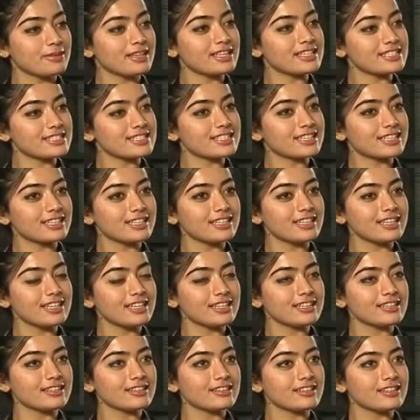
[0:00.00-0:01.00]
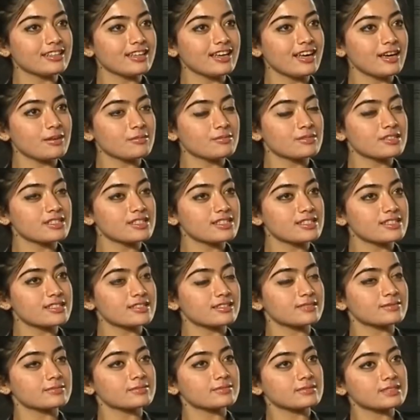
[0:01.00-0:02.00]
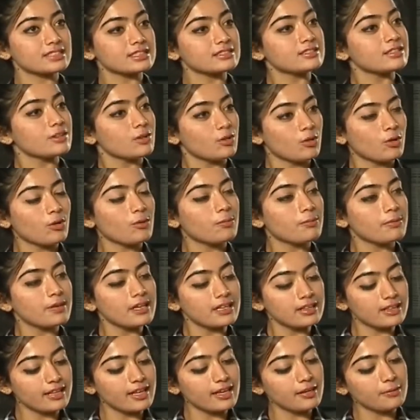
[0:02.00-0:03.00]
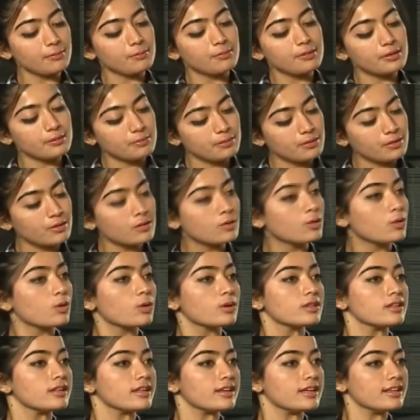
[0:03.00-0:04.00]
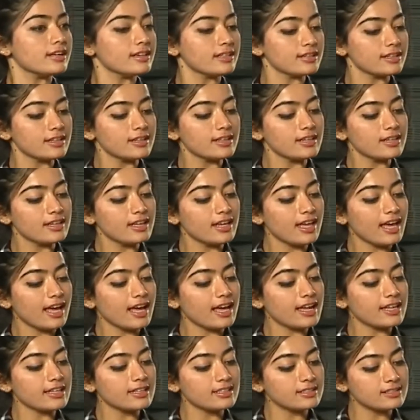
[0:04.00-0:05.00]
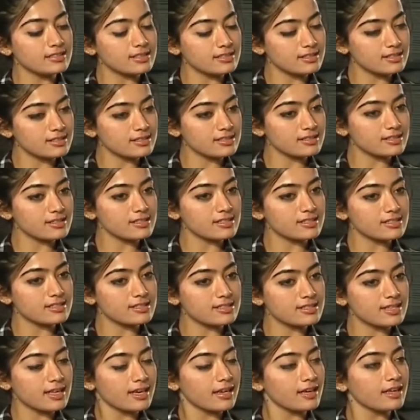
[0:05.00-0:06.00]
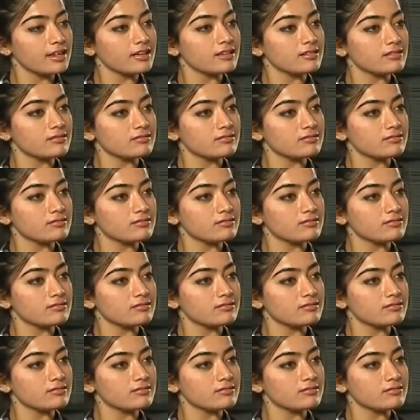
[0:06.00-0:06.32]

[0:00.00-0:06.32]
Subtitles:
basically entante I'm just hoping that people go there and say